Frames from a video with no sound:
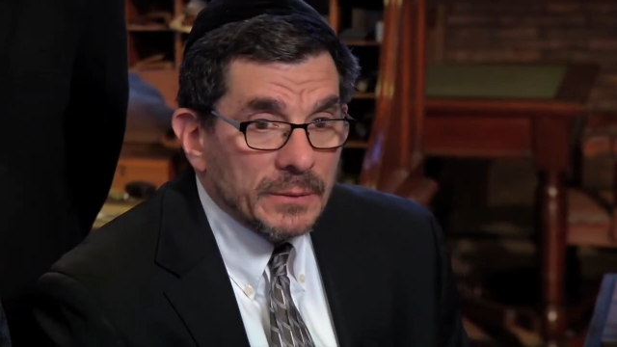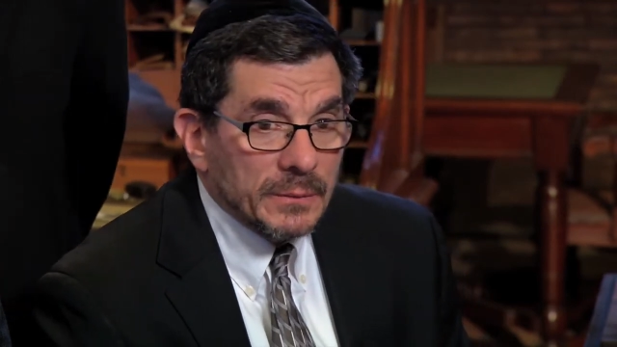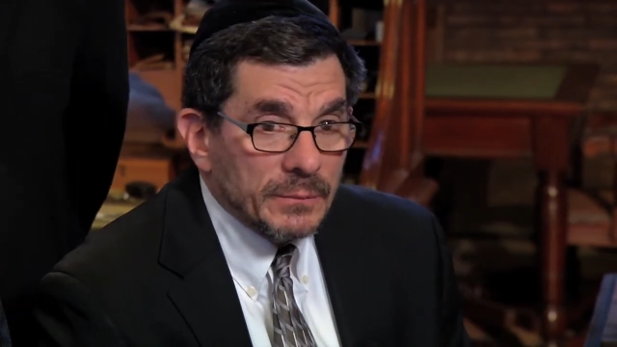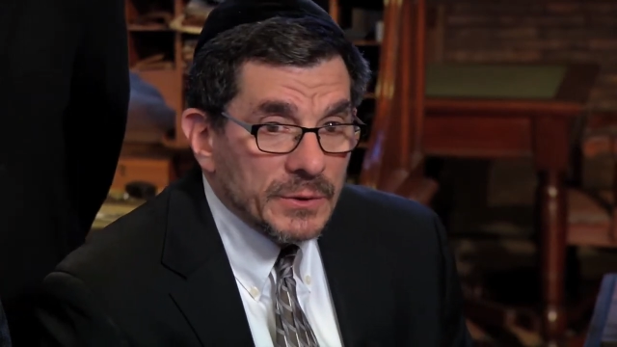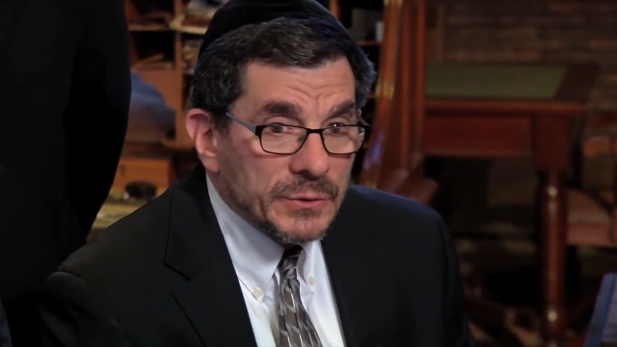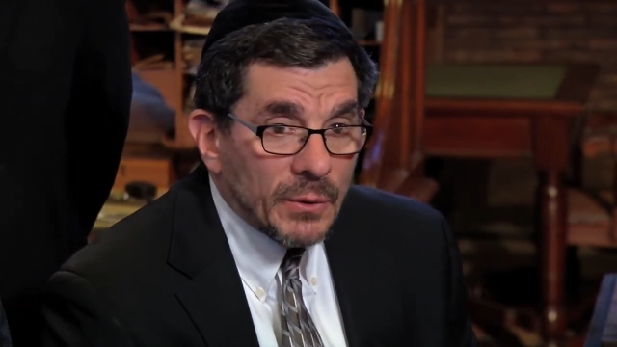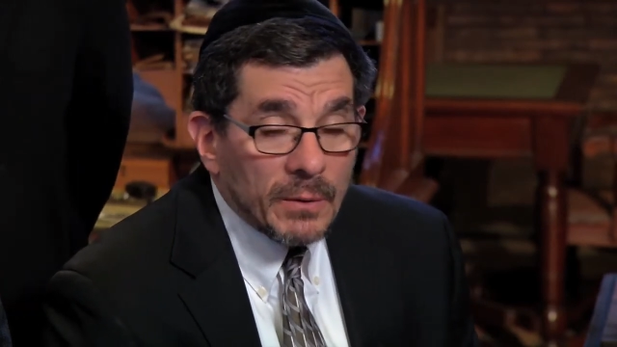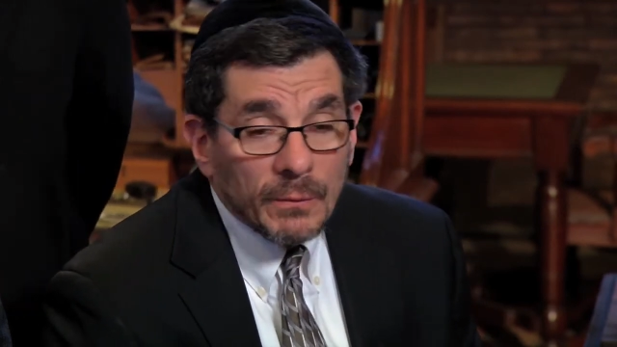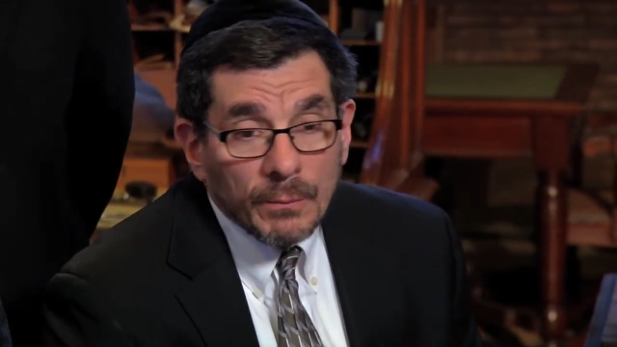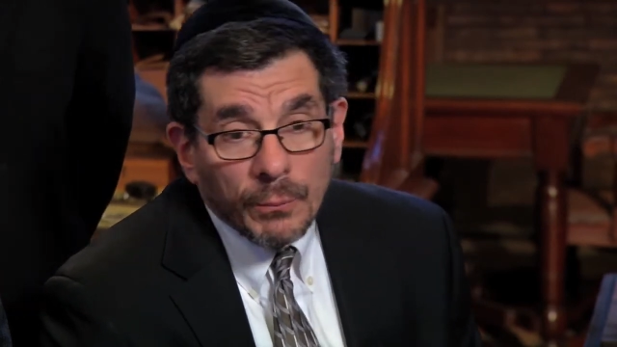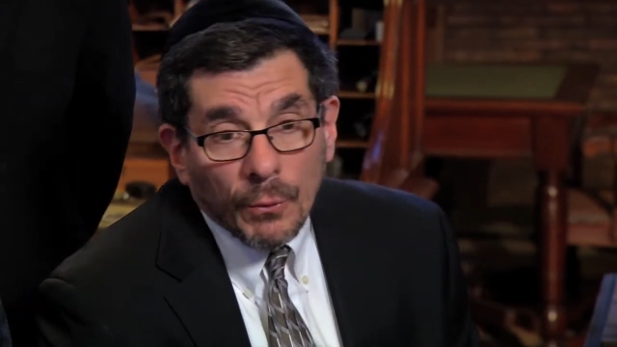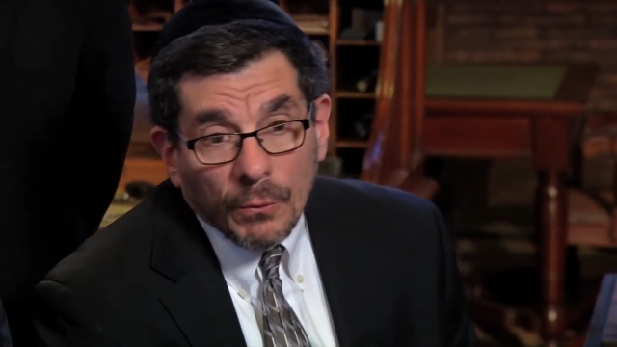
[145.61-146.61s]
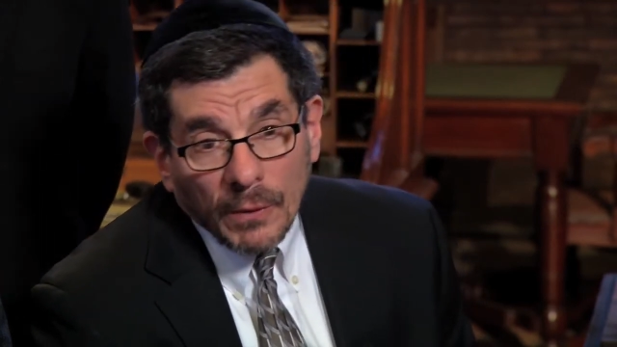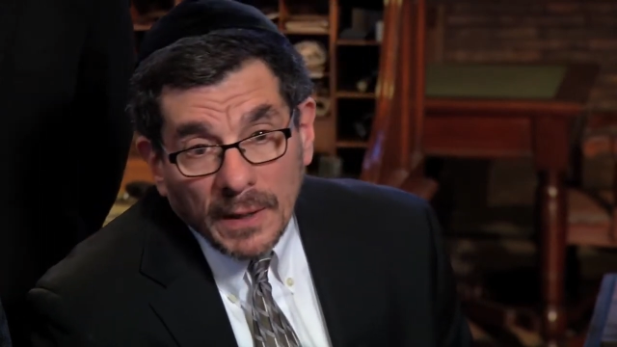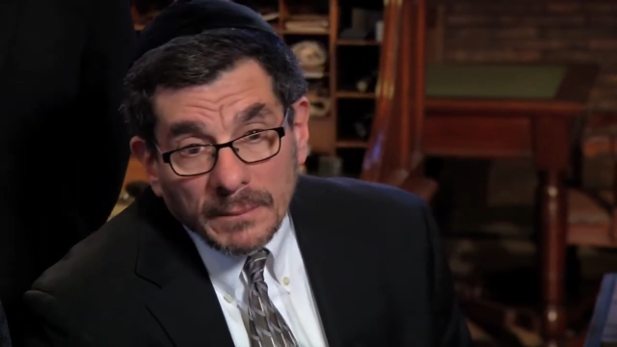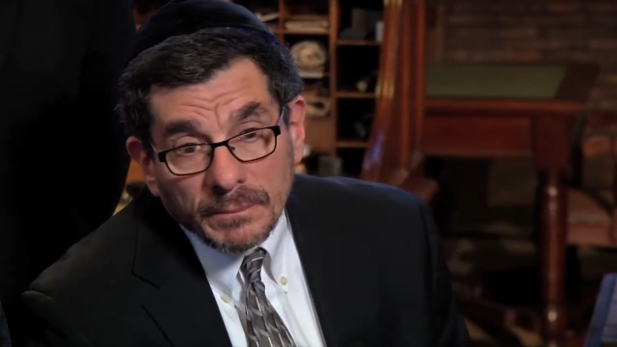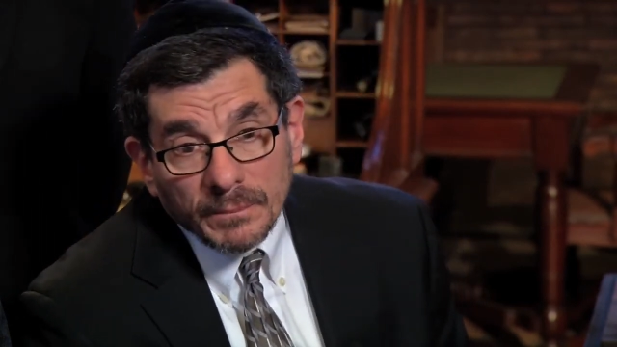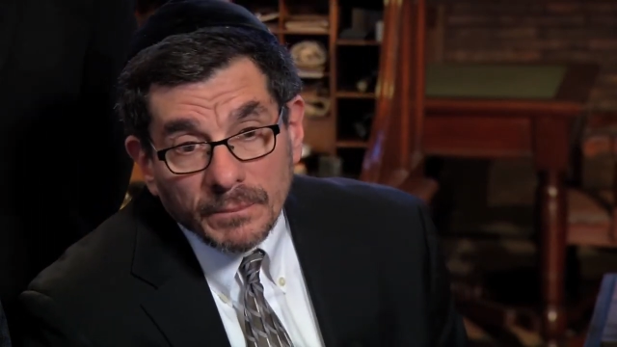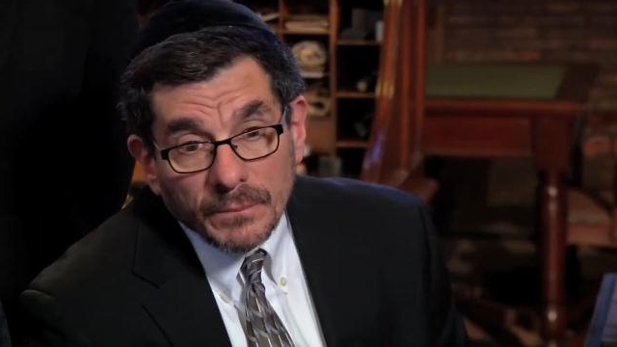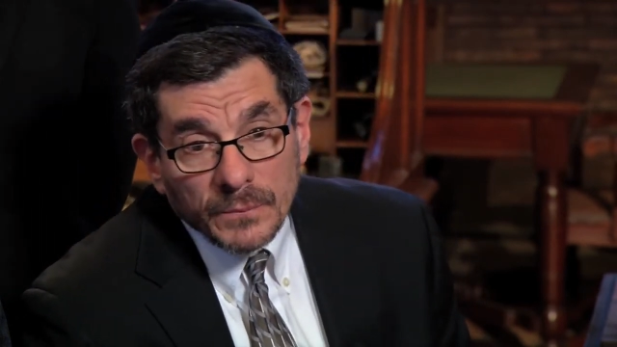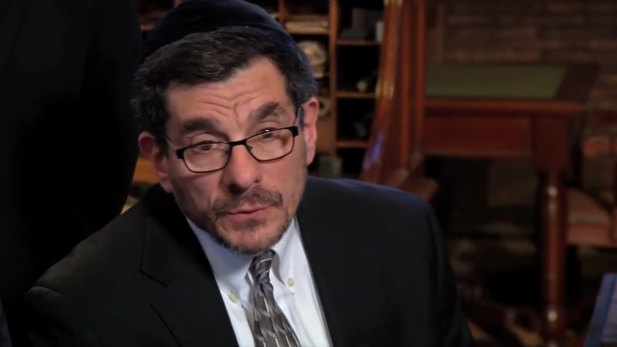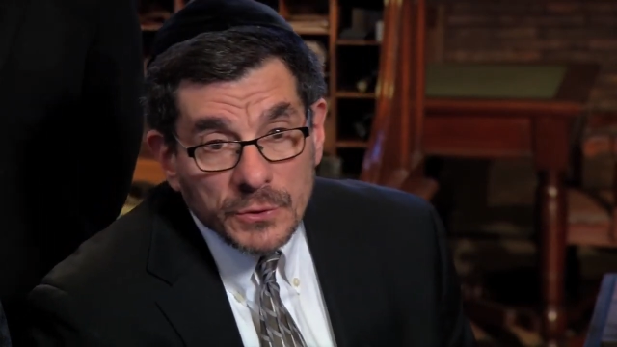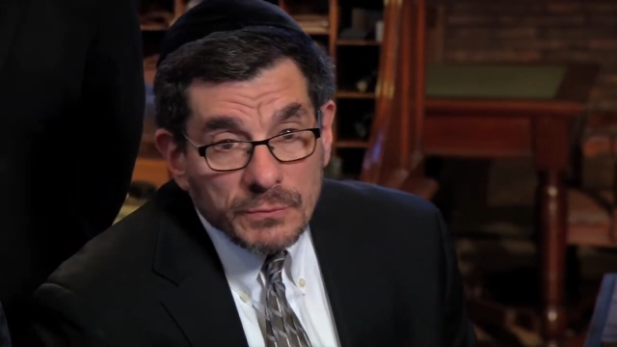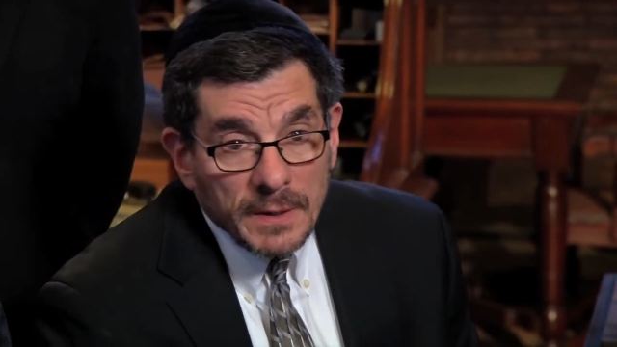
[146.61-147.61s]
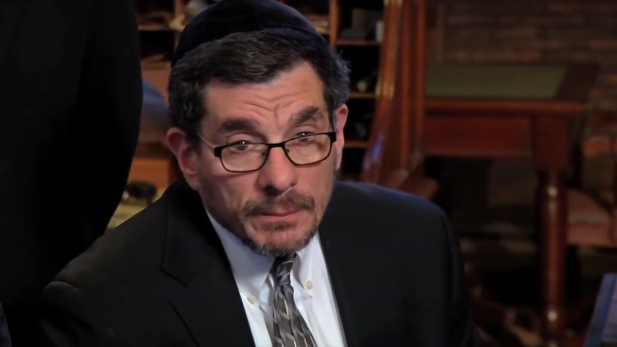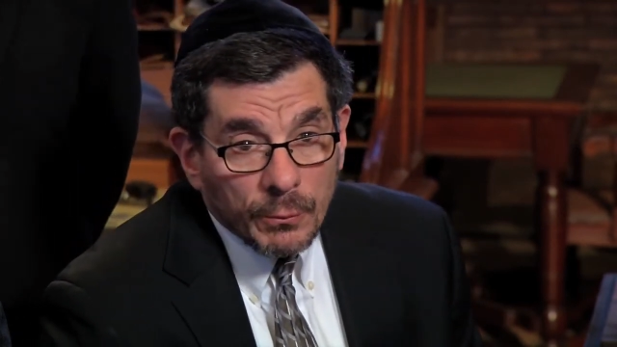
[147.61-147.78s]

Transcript: We started with boron, straight